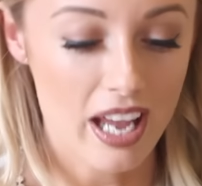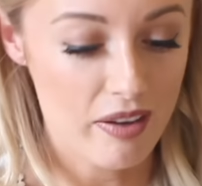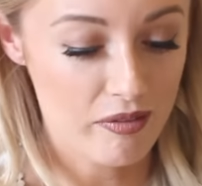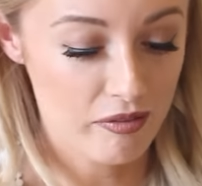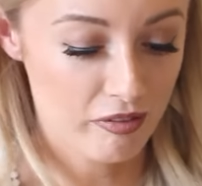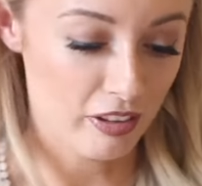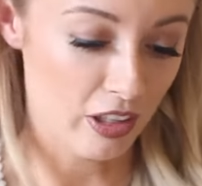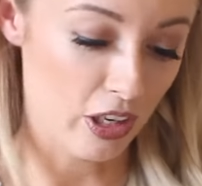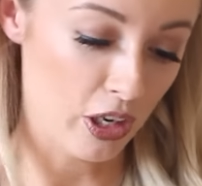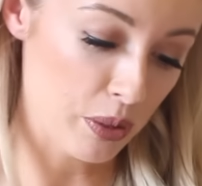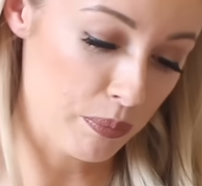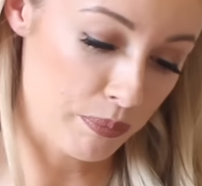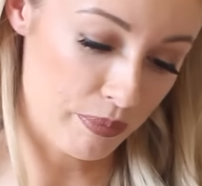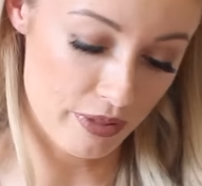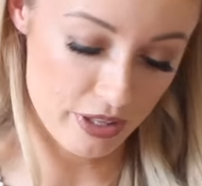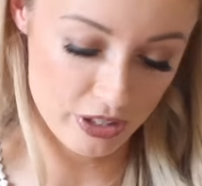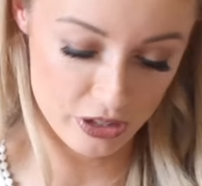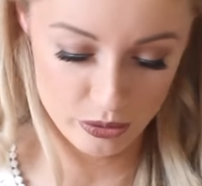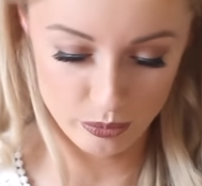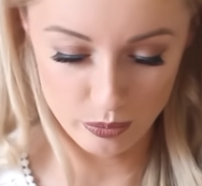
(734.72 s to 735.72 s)
envelope,
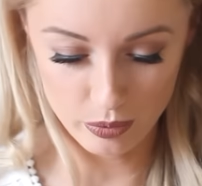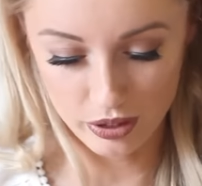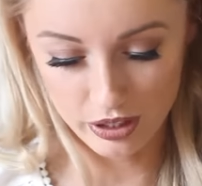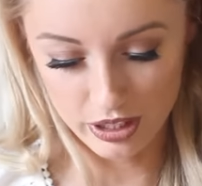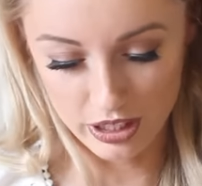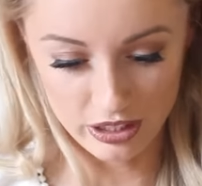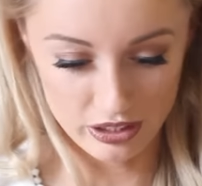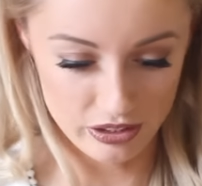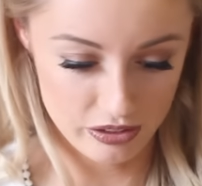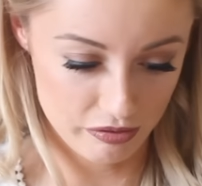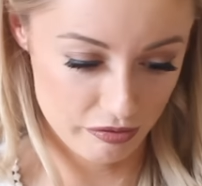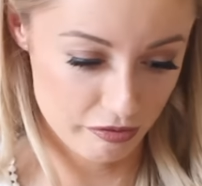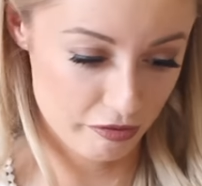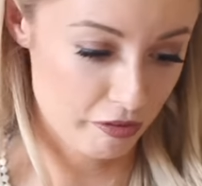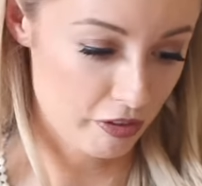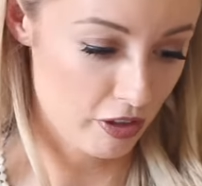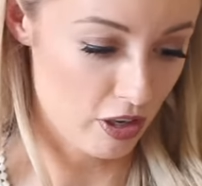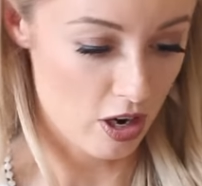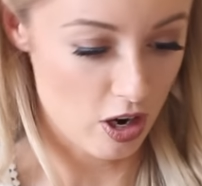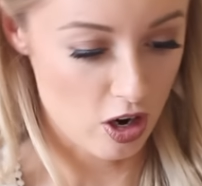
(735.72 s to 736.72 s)
this one is
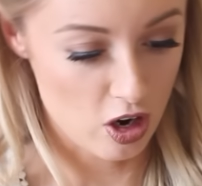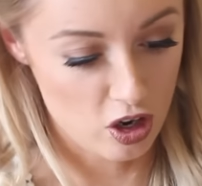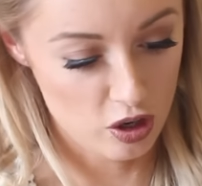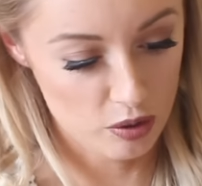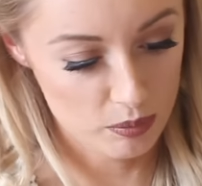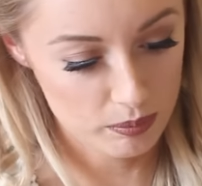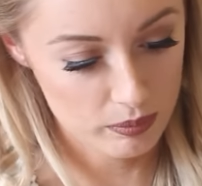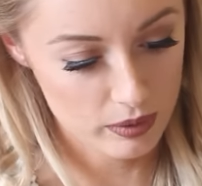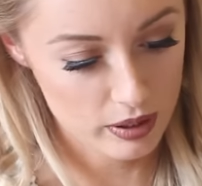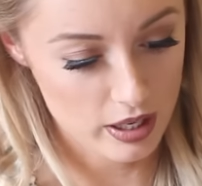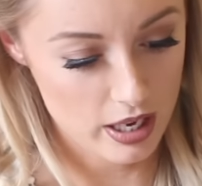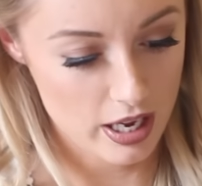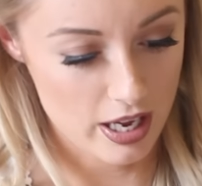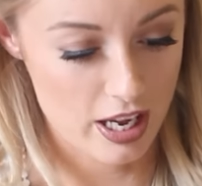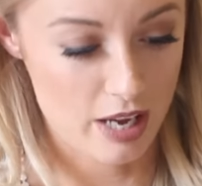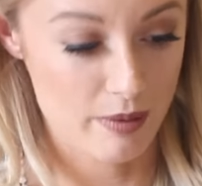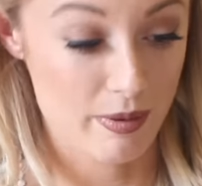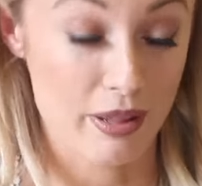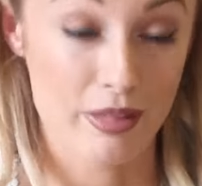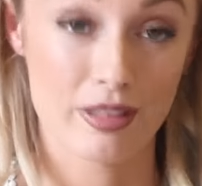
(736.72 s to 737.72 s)
from,
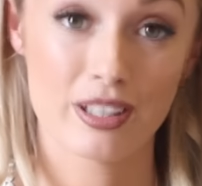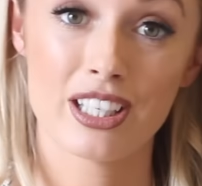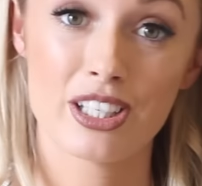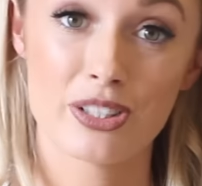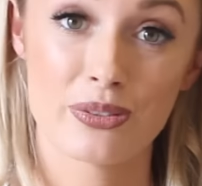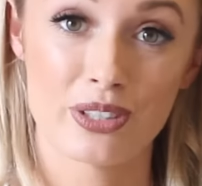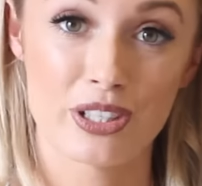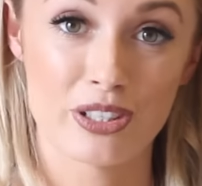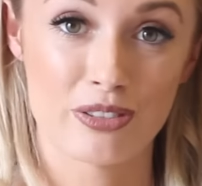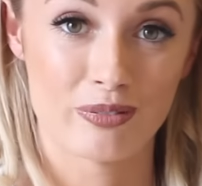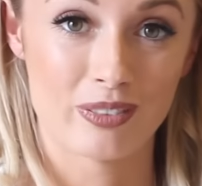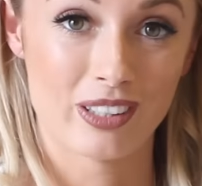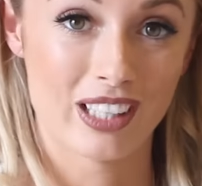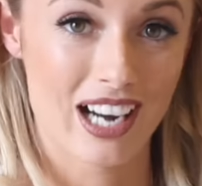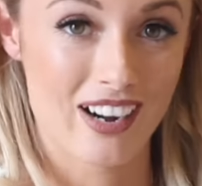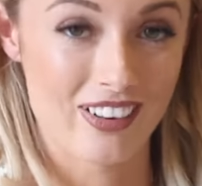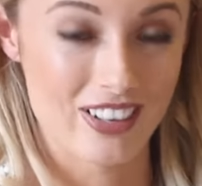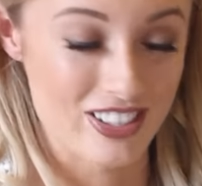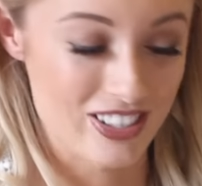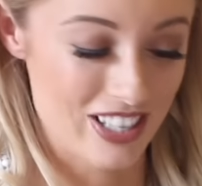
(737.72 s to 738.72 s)
I think this one is from
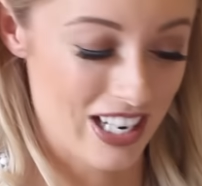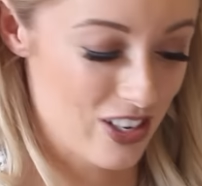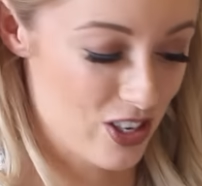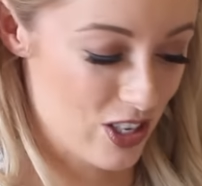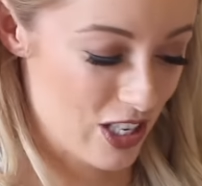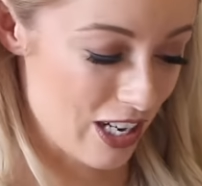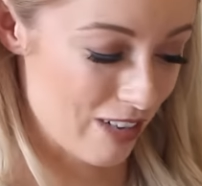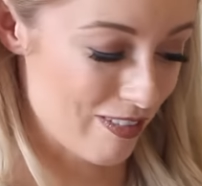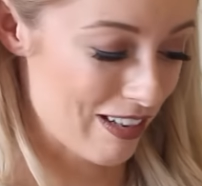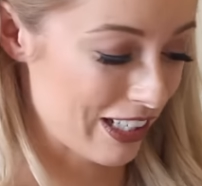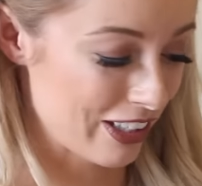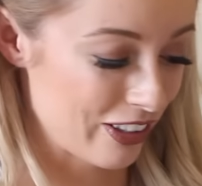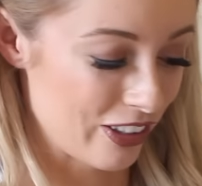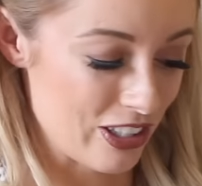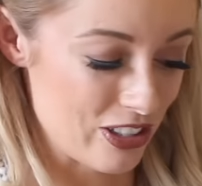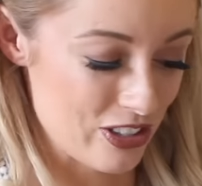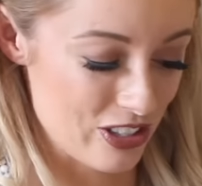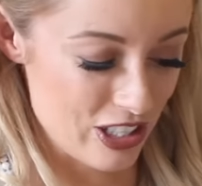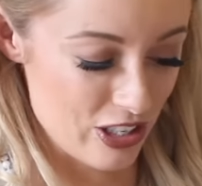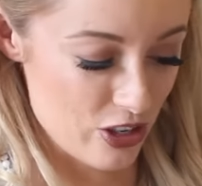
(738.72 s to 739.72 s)
Clarins actually, I
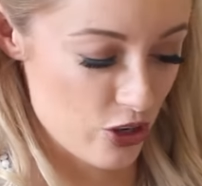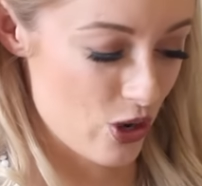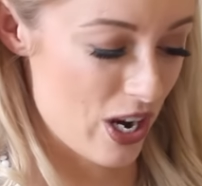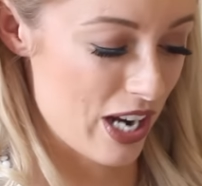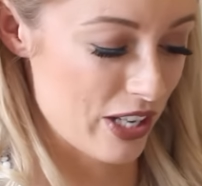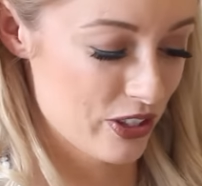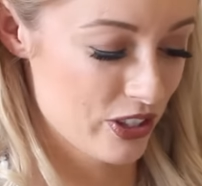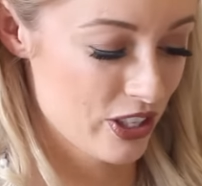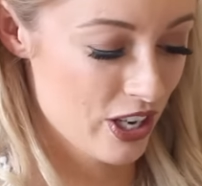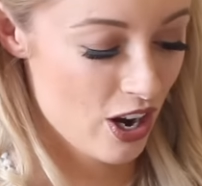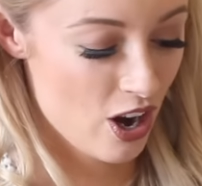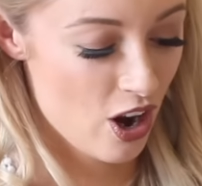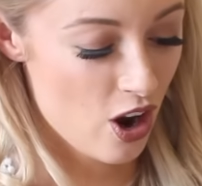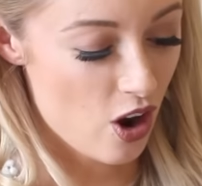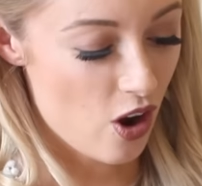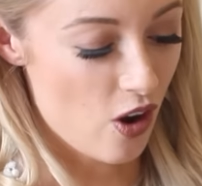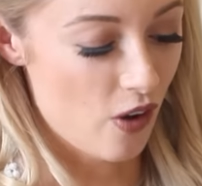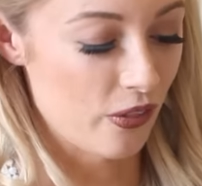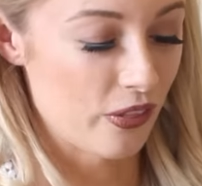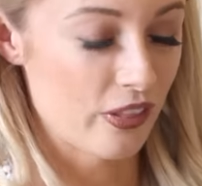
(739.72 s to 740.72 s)
recognise the address
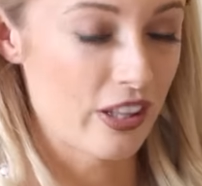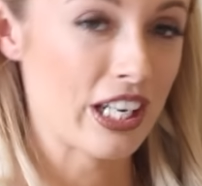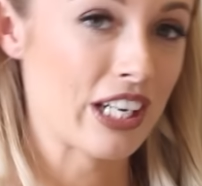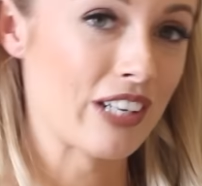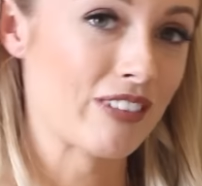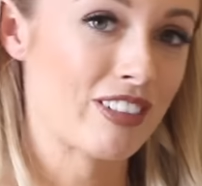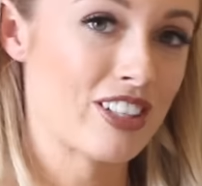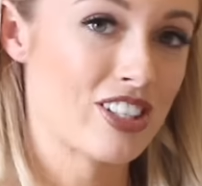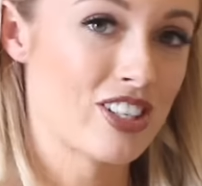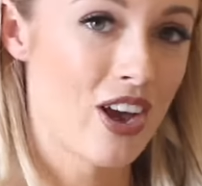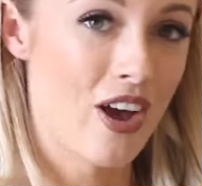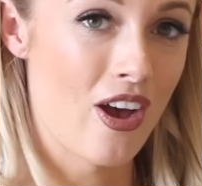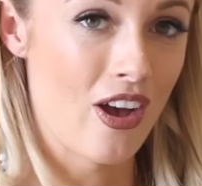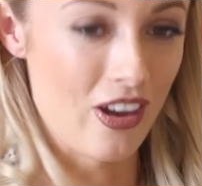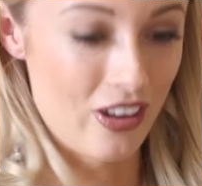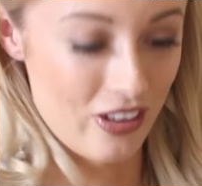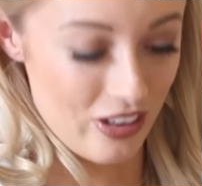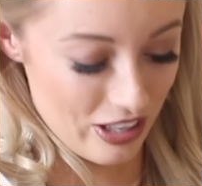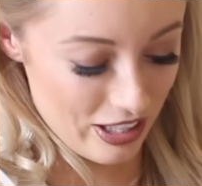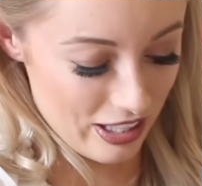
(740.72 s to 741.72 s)
on the
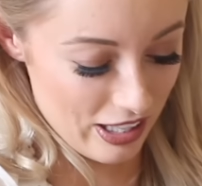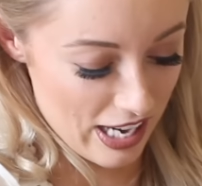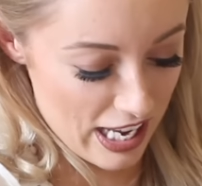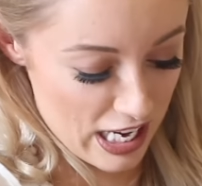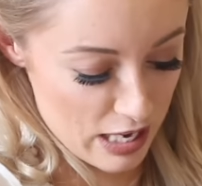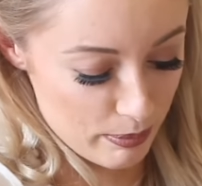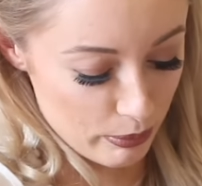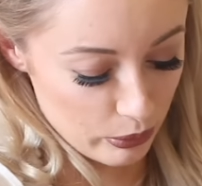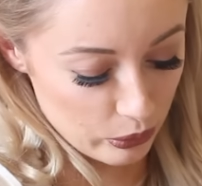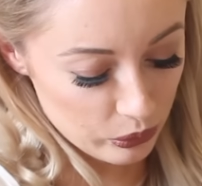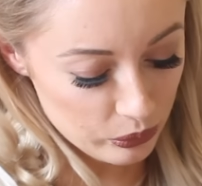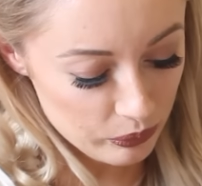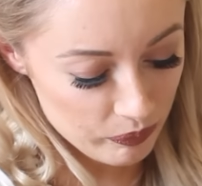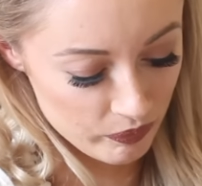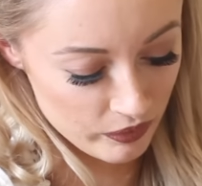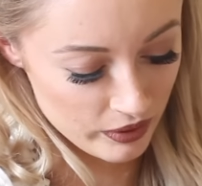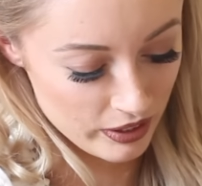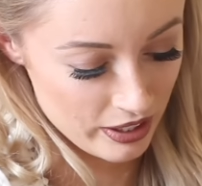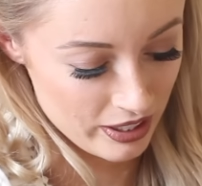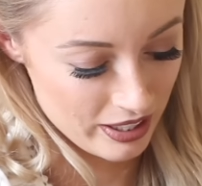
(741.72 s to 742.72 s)
return label.
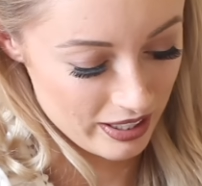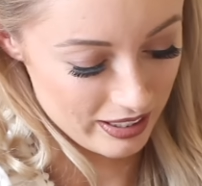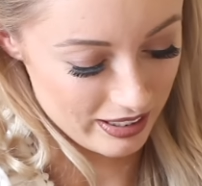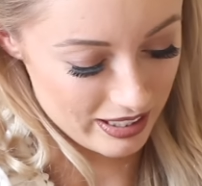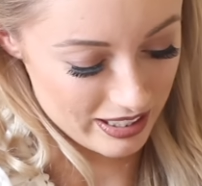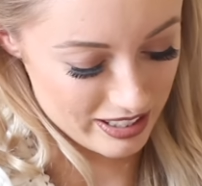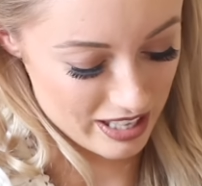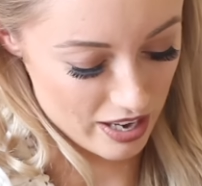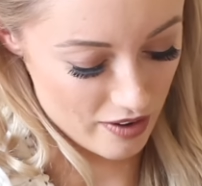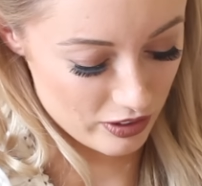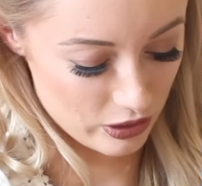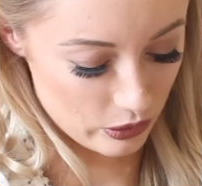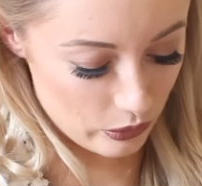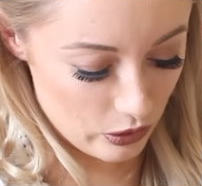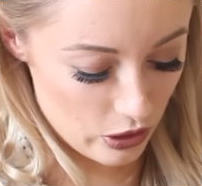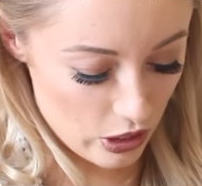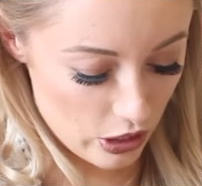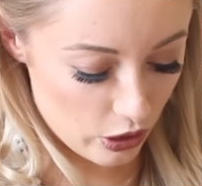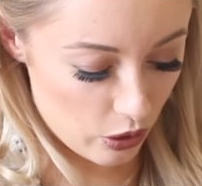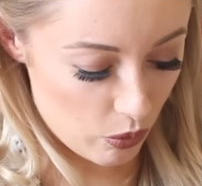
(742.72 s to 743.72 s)
Let's have a
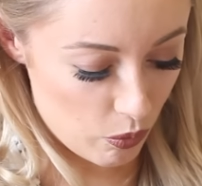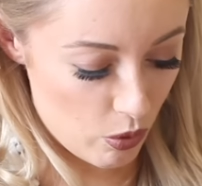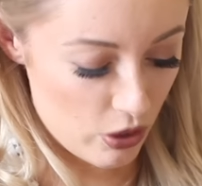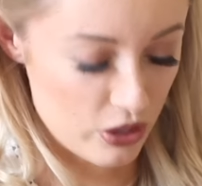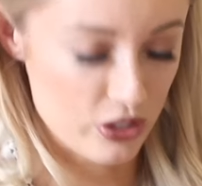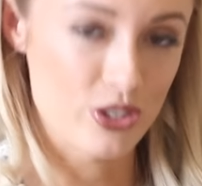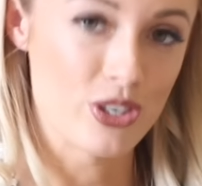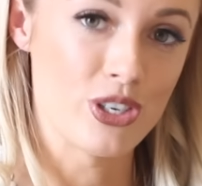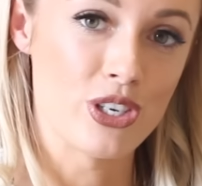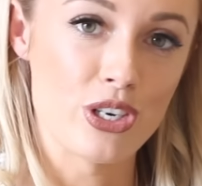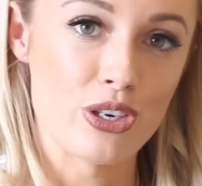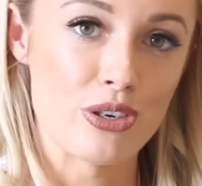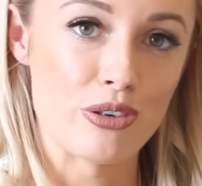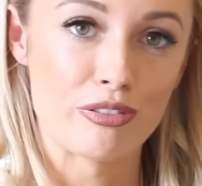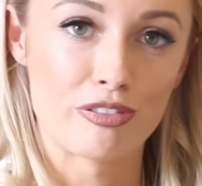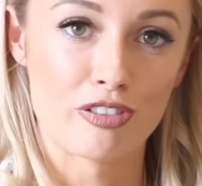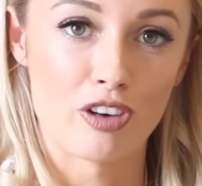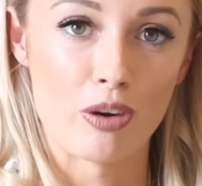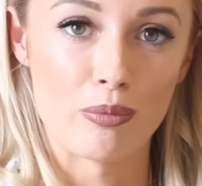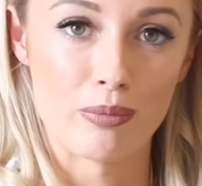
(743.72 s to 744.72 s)
little look what is new
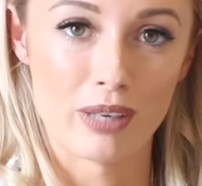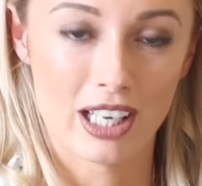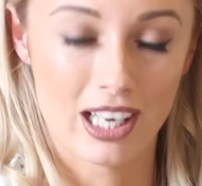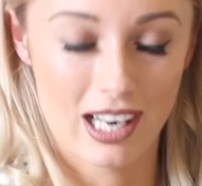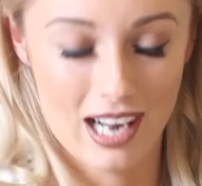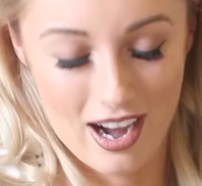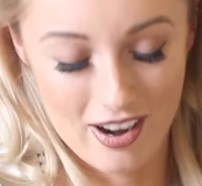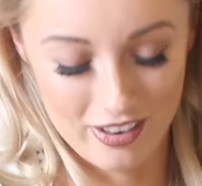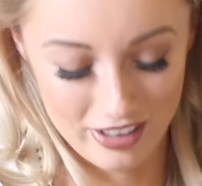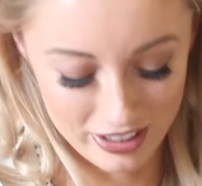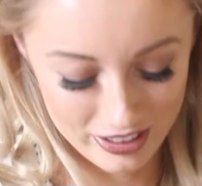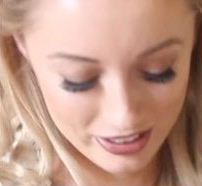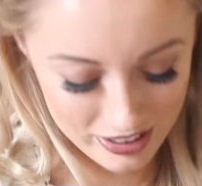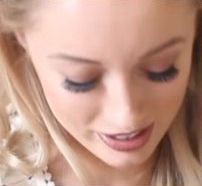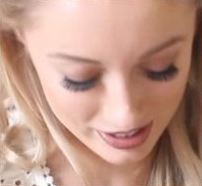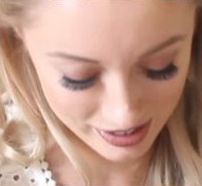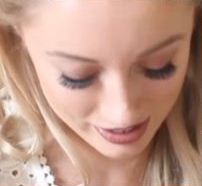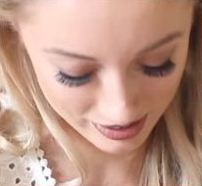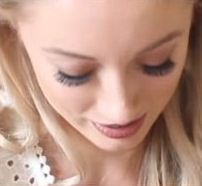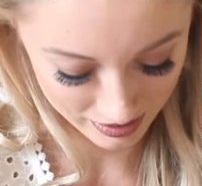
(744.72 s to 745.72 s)
from
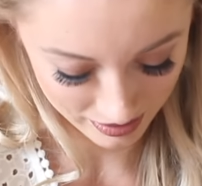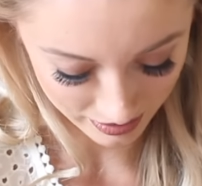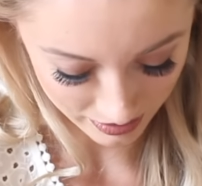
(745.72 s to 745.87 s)
Clarins.